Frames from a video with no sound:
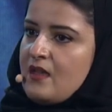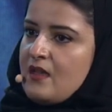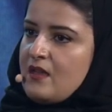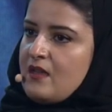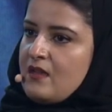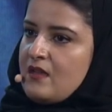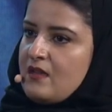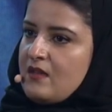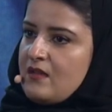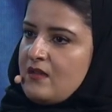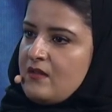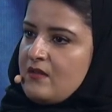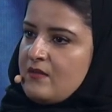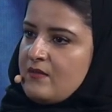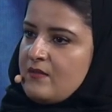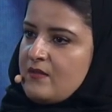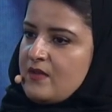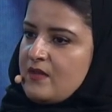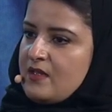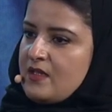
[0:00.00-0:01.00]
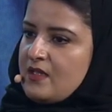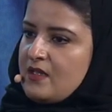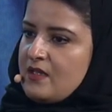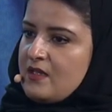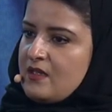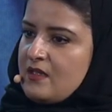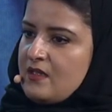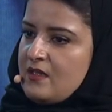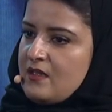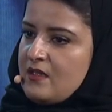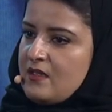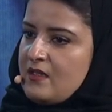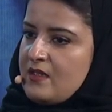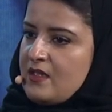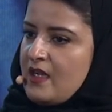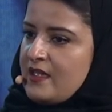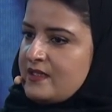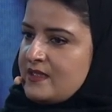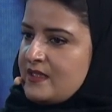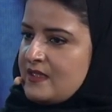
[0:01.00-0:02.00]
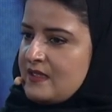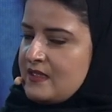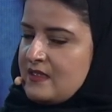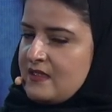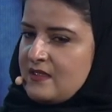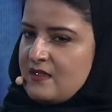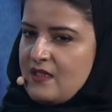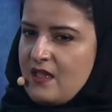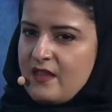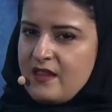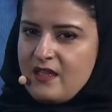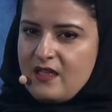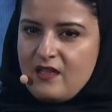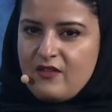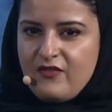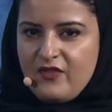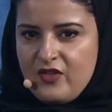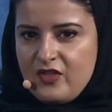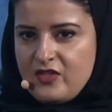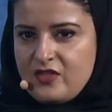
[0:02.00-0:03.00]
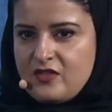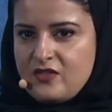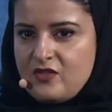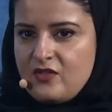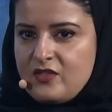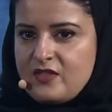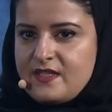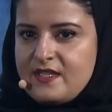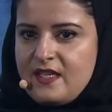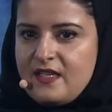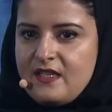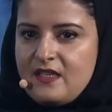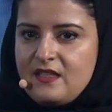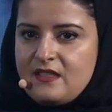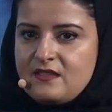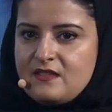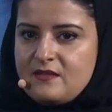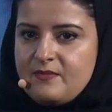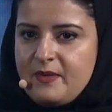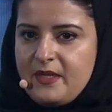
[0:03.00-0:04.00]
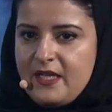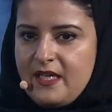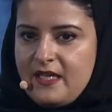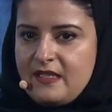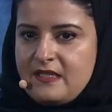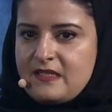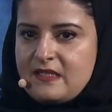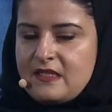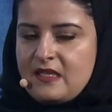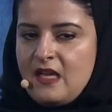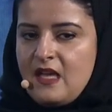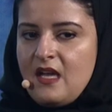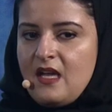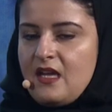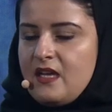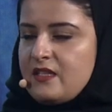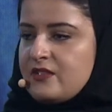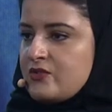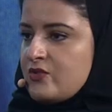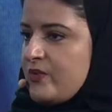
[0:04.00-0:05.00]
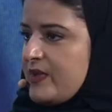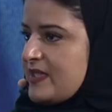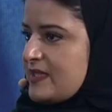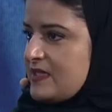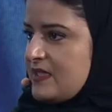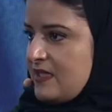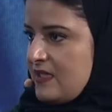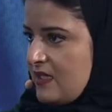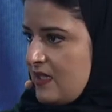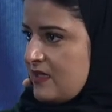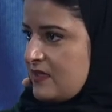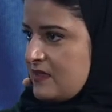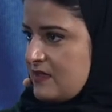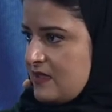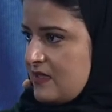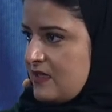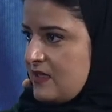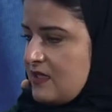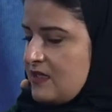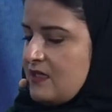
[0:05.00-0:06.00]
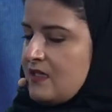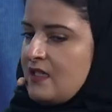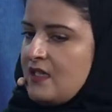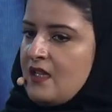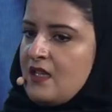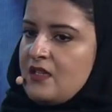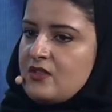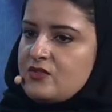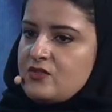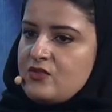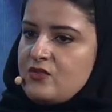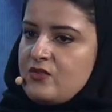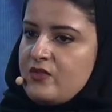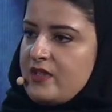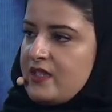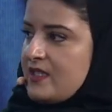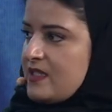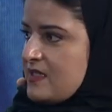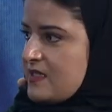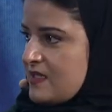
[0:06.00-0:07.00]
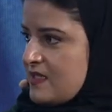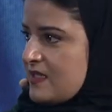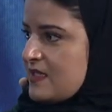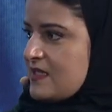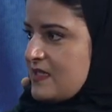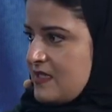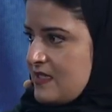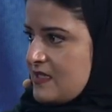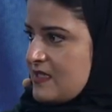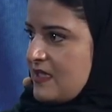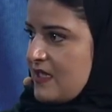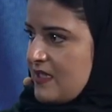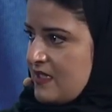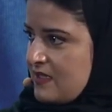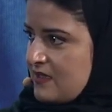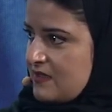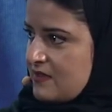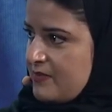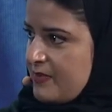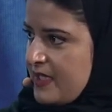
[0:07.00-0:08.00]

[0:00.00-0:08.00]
the 91st or second place in 2019 to the 62nd